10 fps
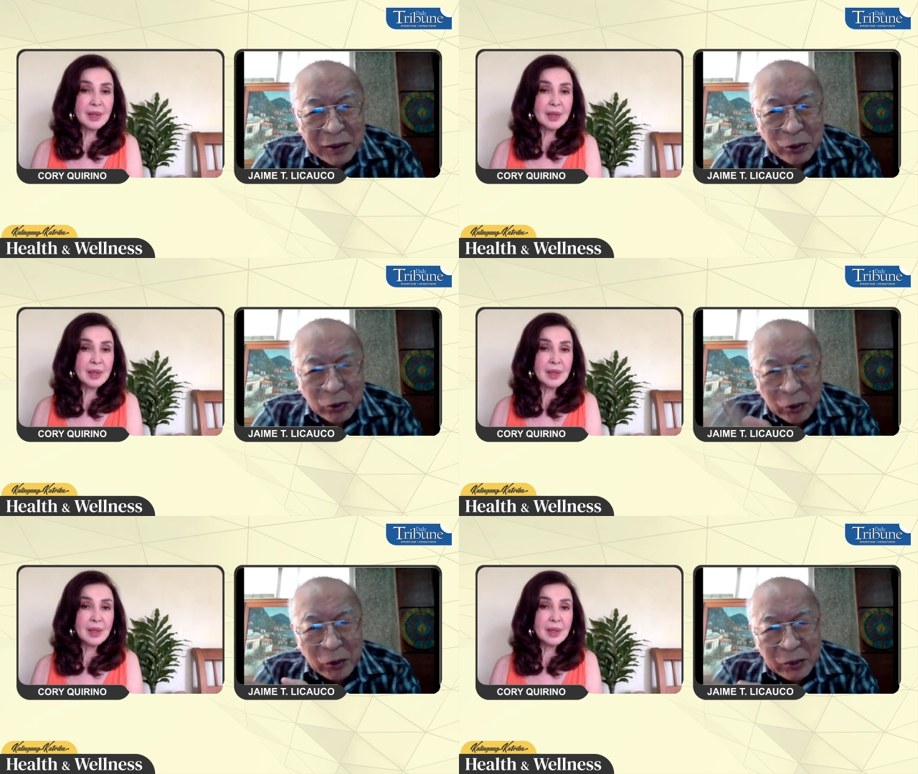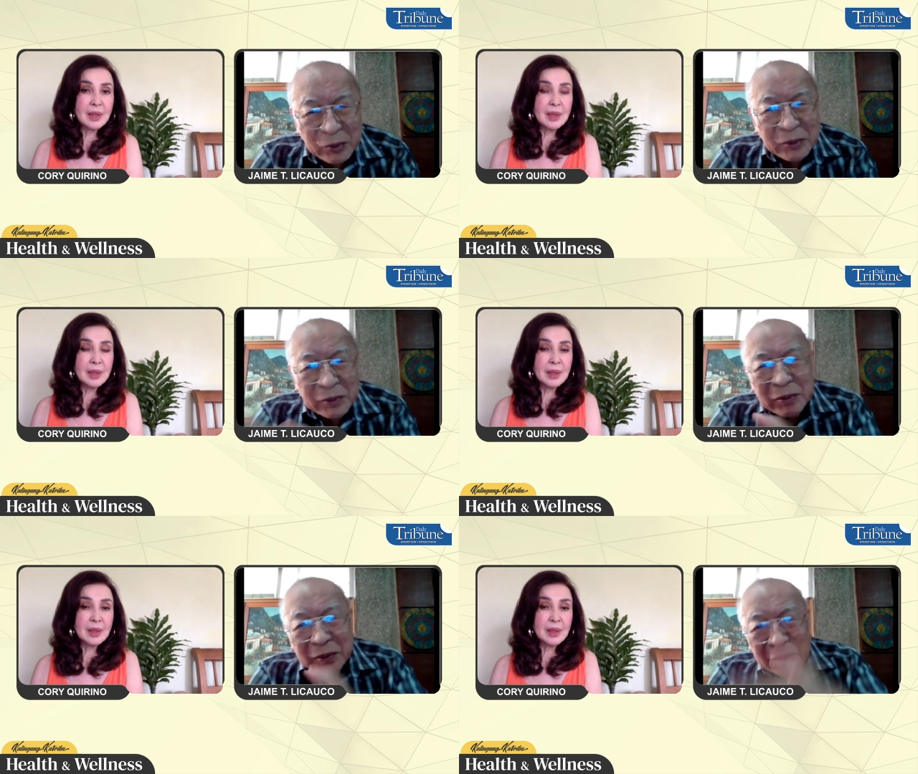Speaker 1: to know
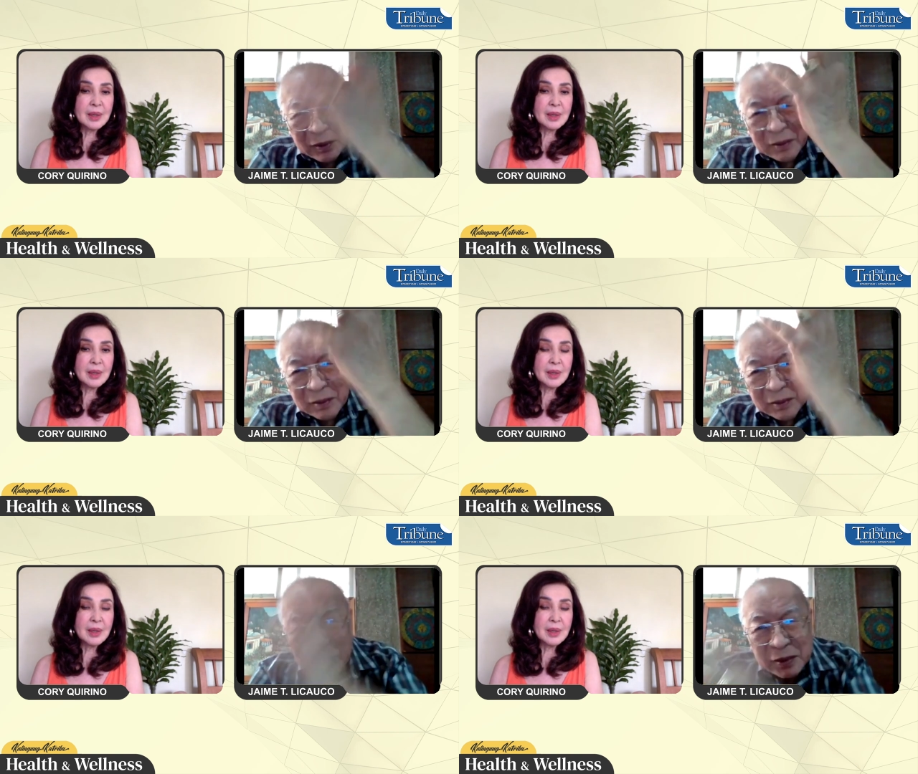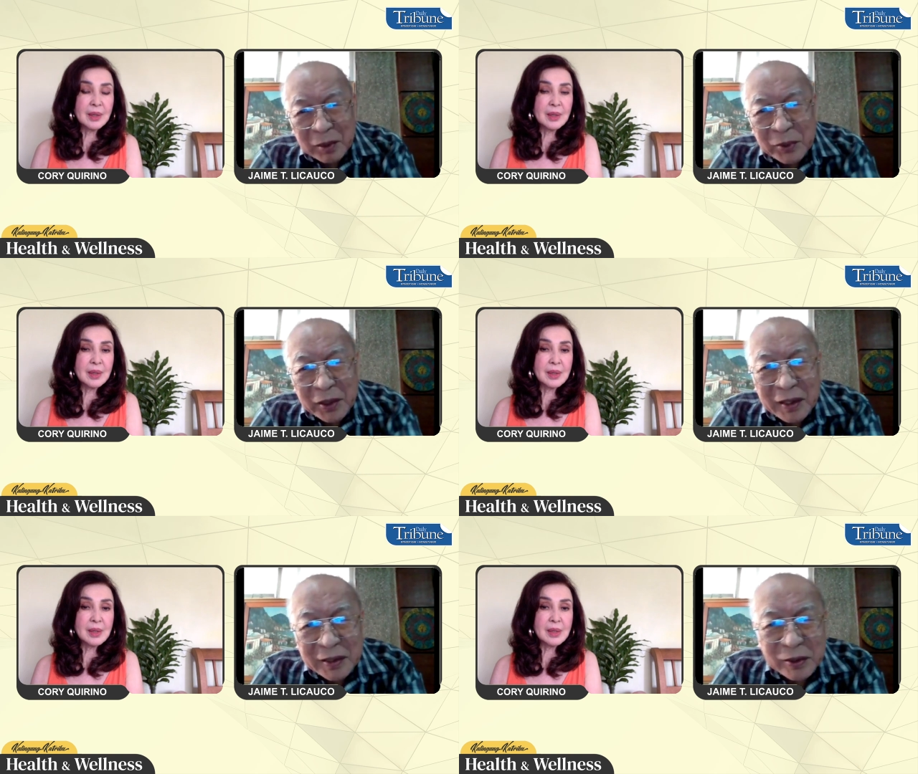uh,
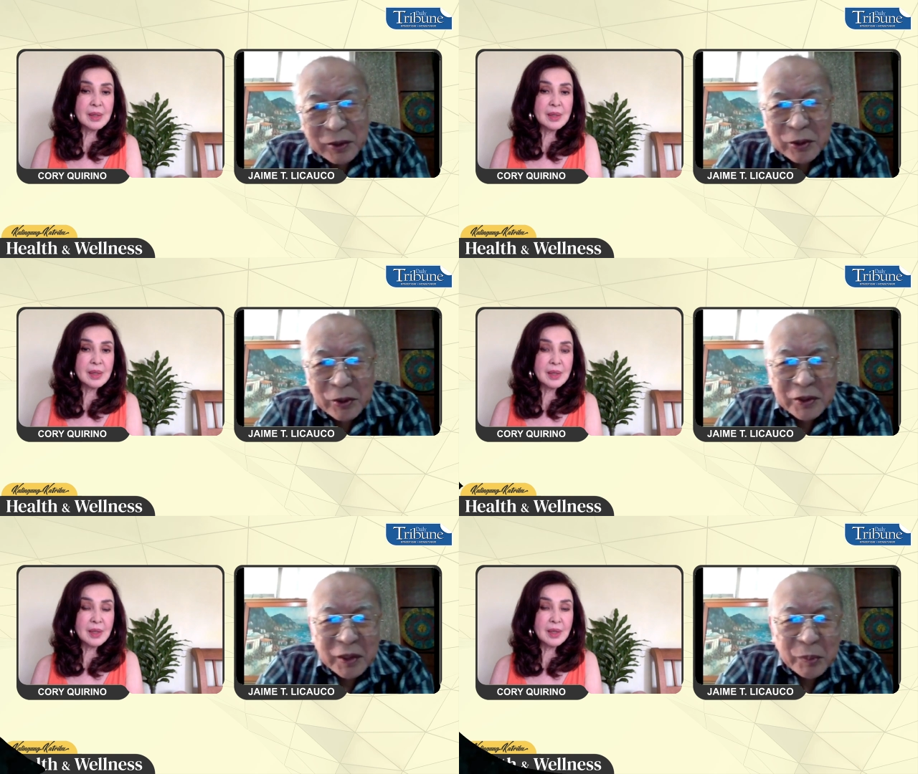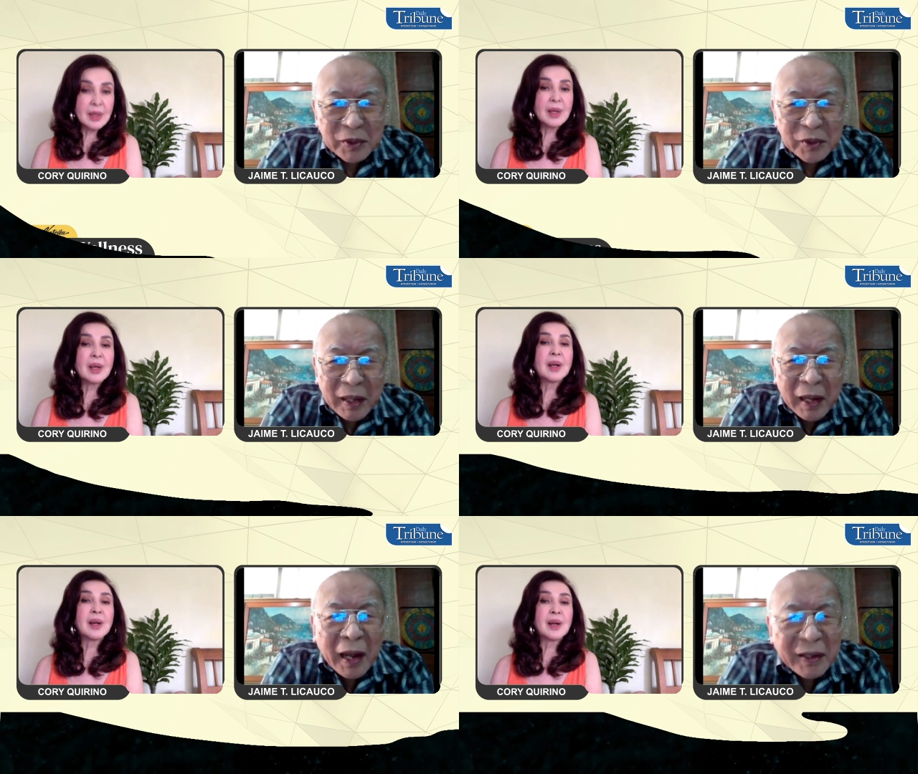something else, to, to know some
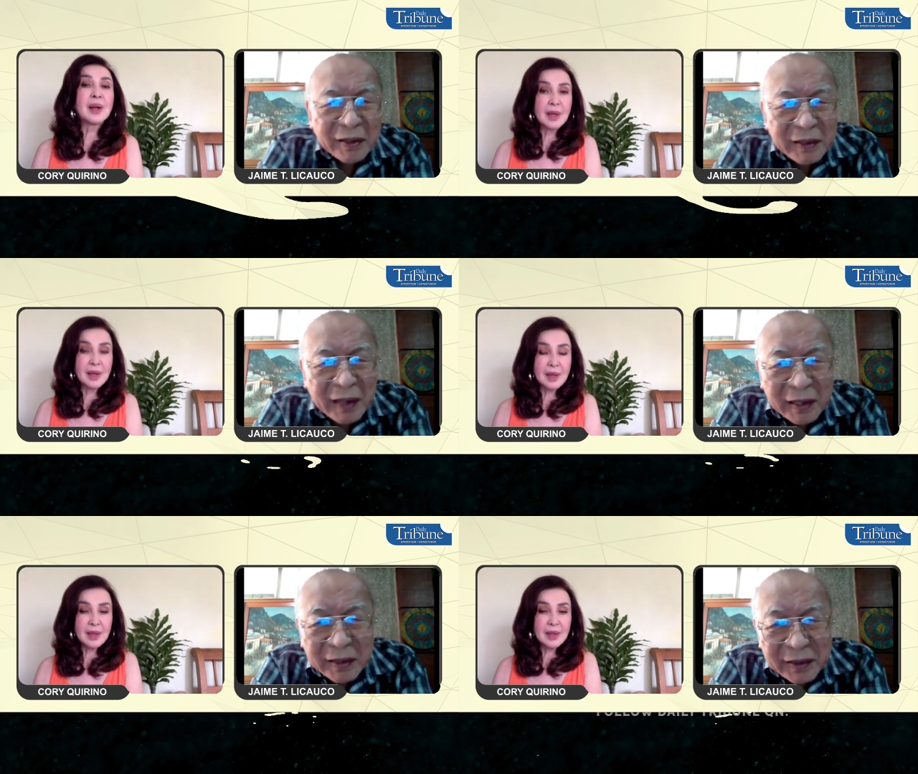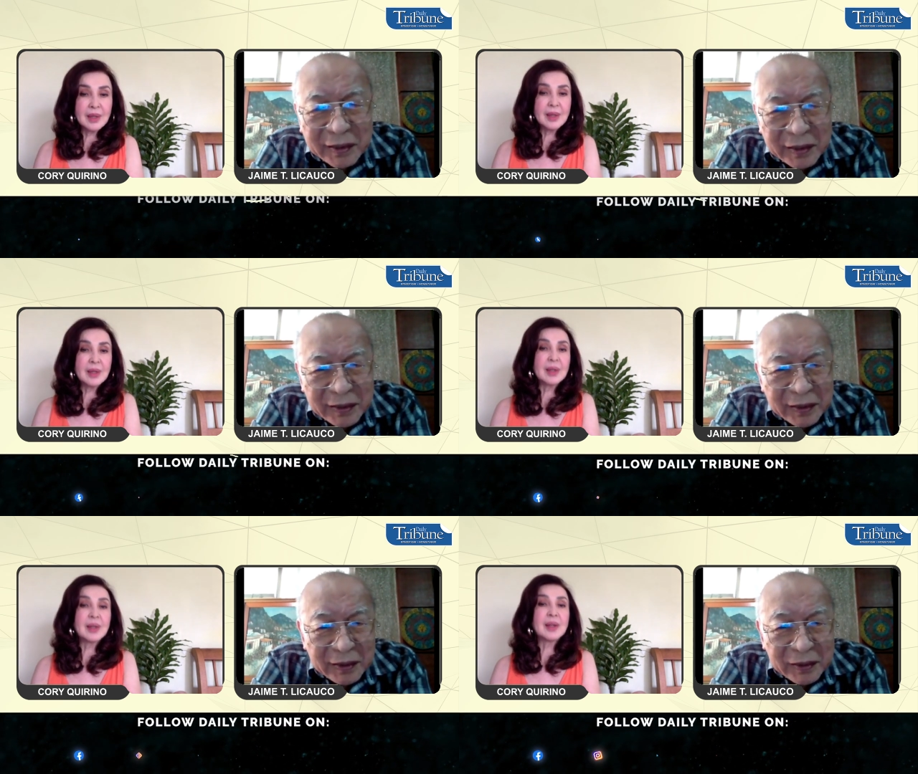higher reality,
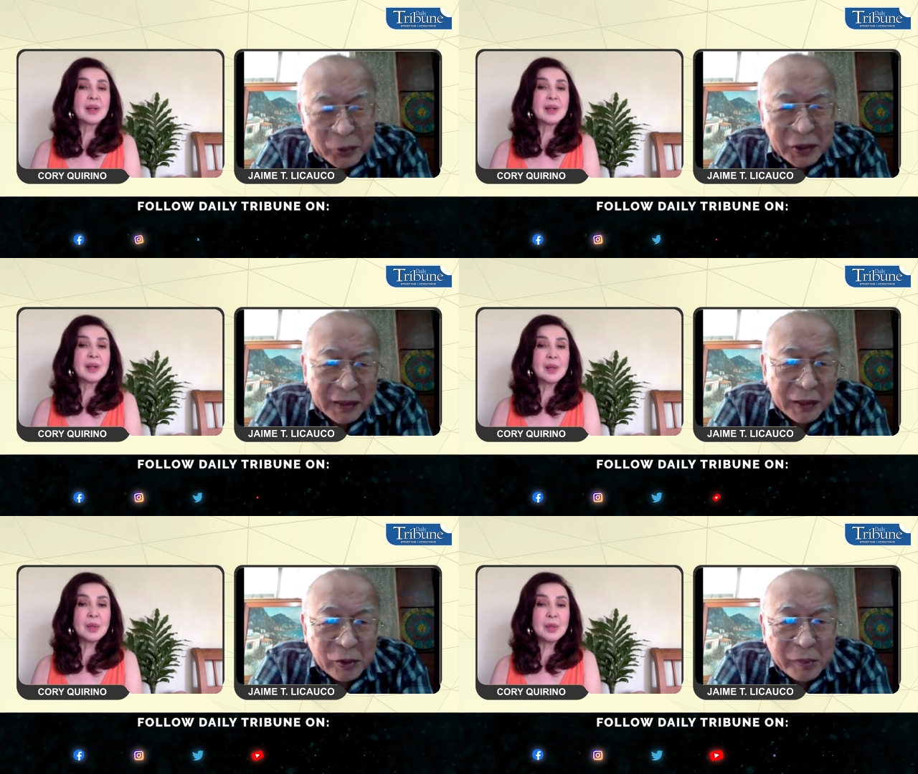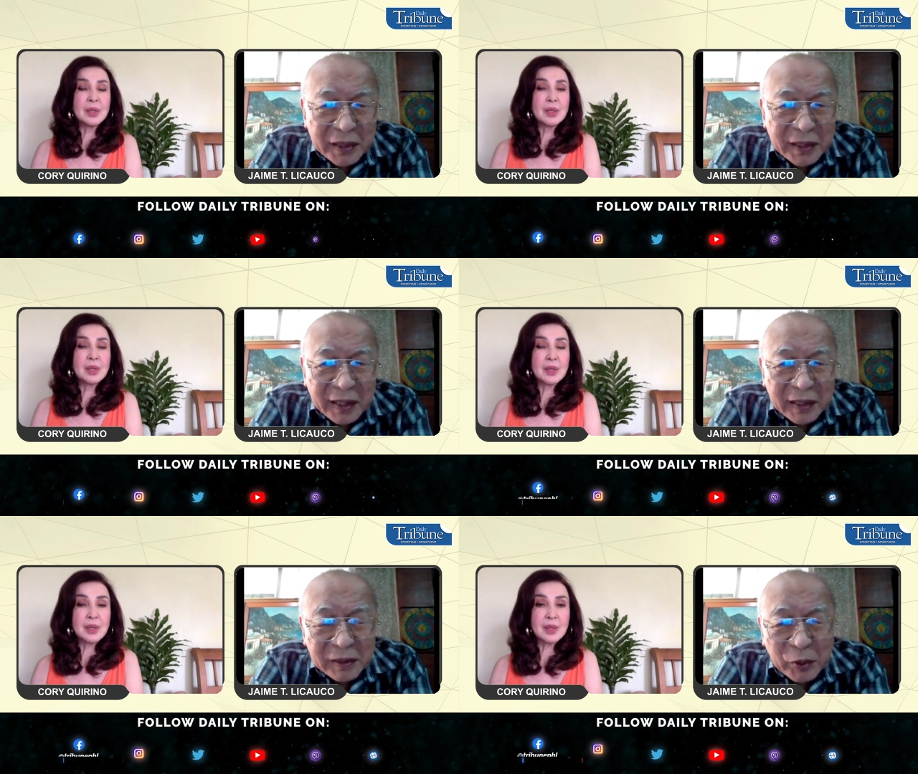which are ignored by
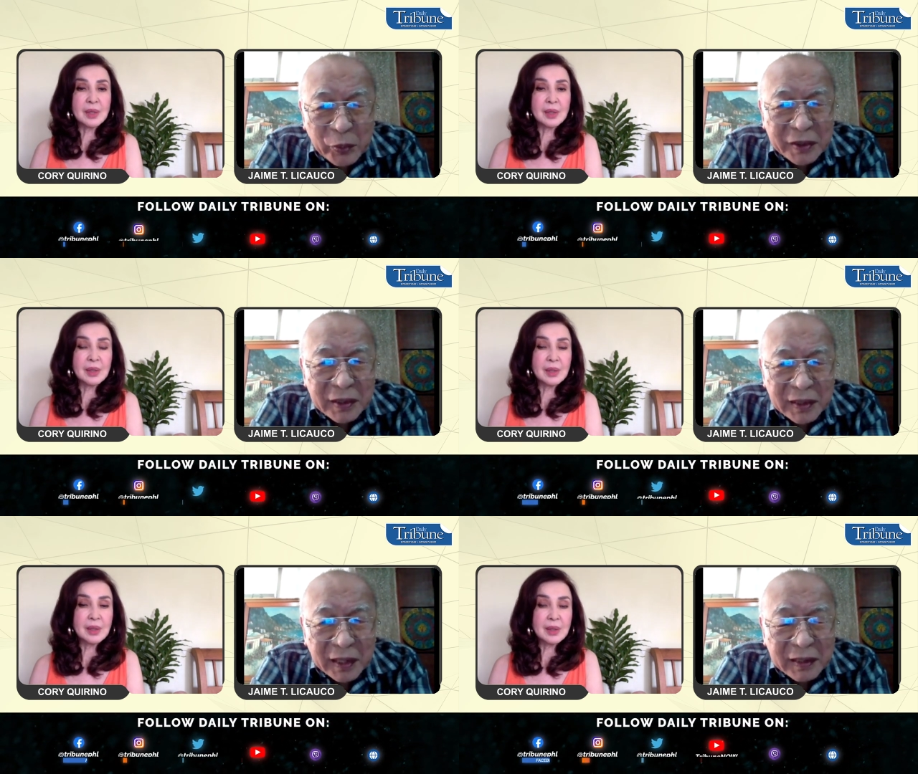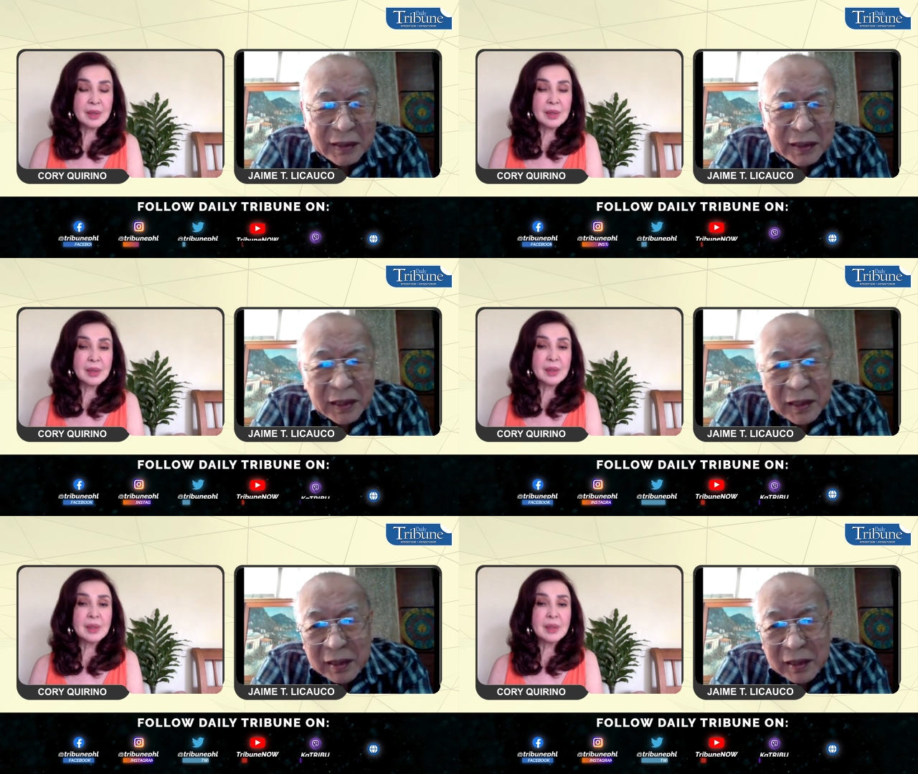science, by Western science.